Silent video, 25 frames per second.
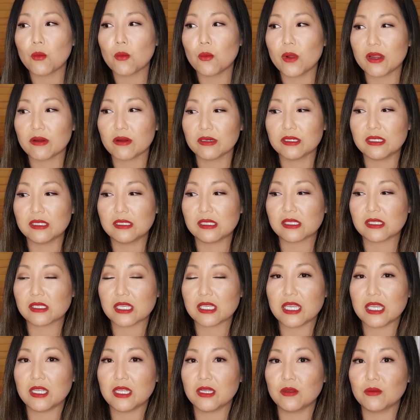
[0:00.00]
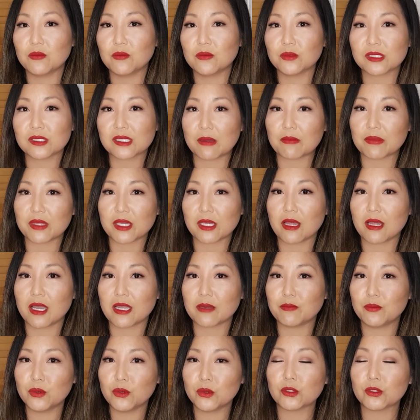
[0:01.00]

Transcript: Whereas in something like